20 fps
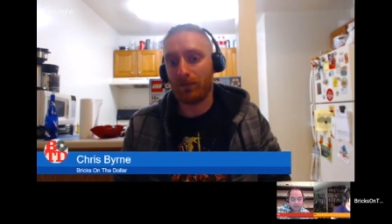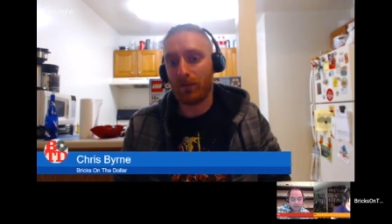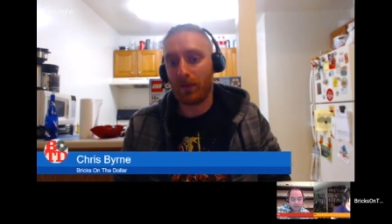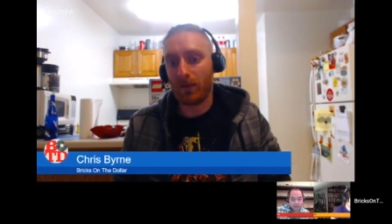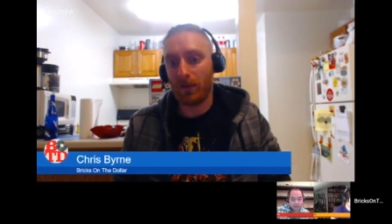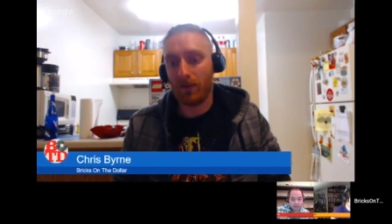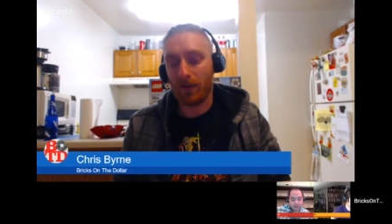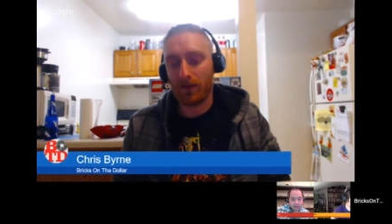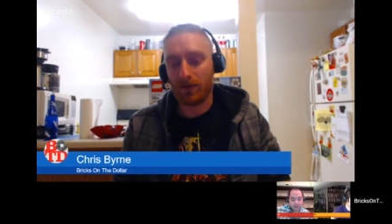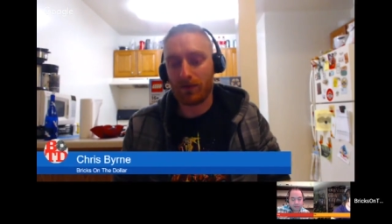
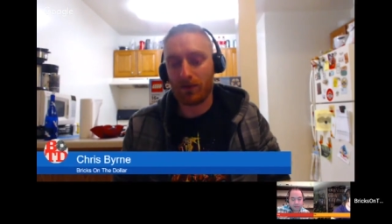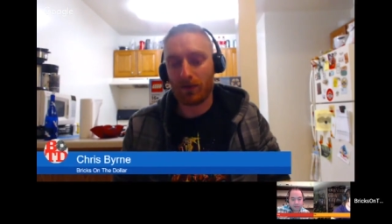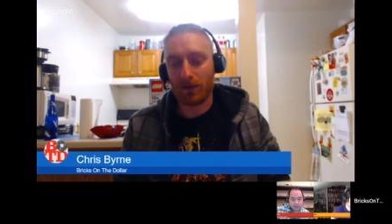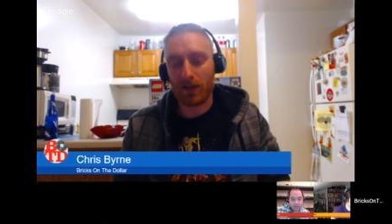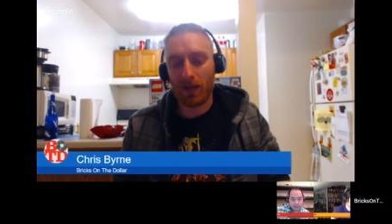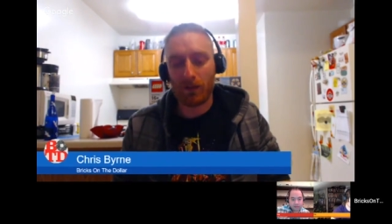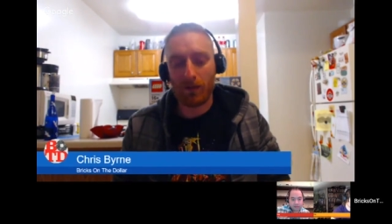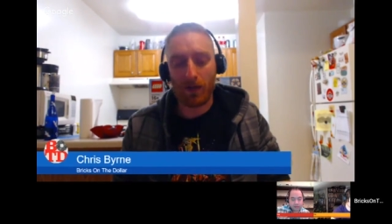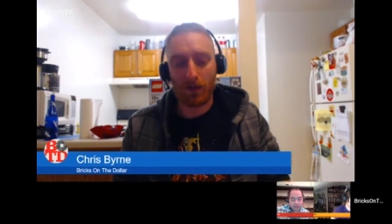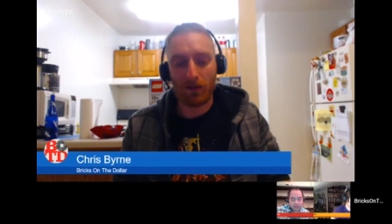Death Star came
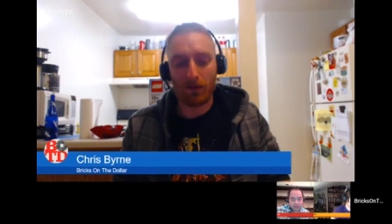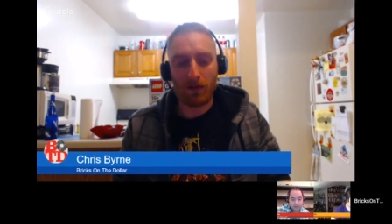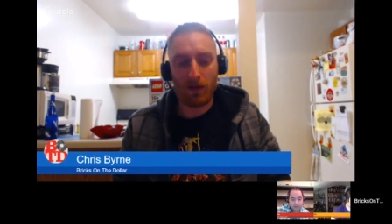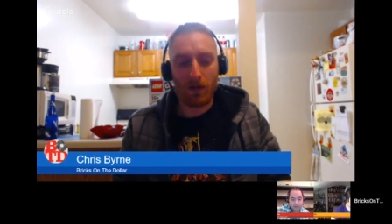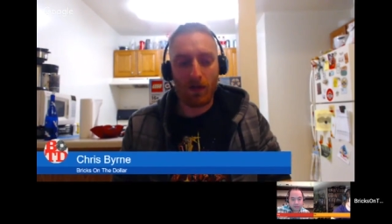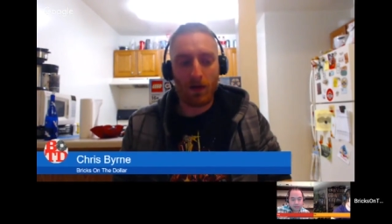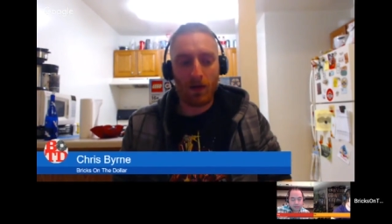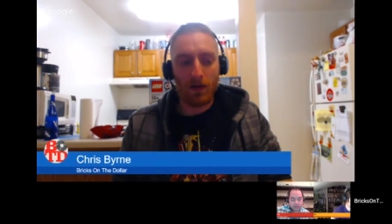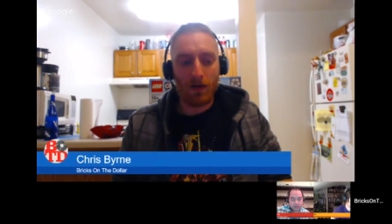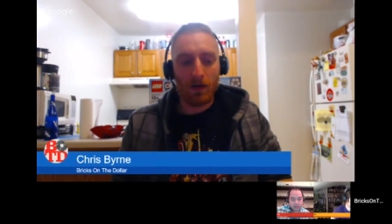out.
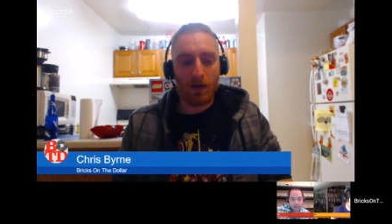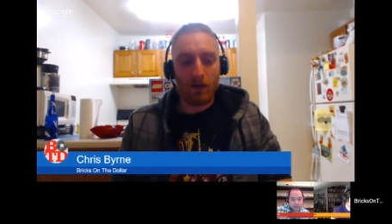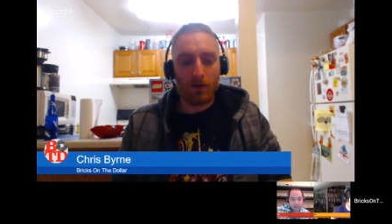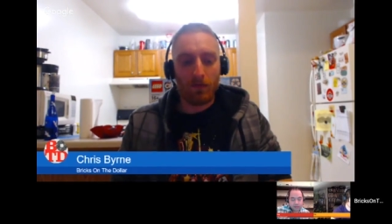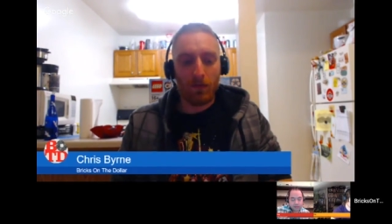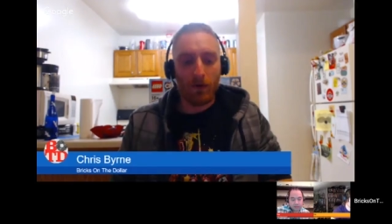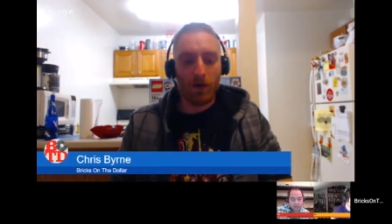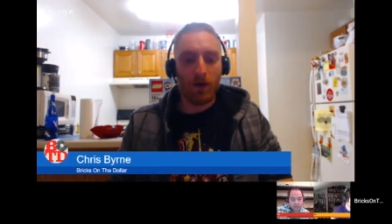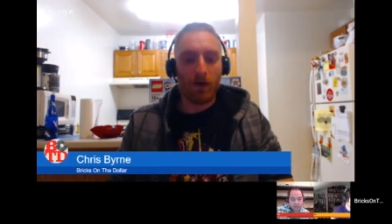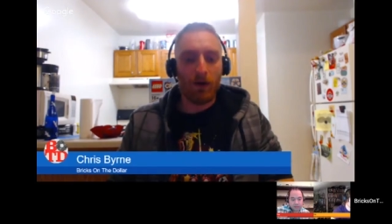But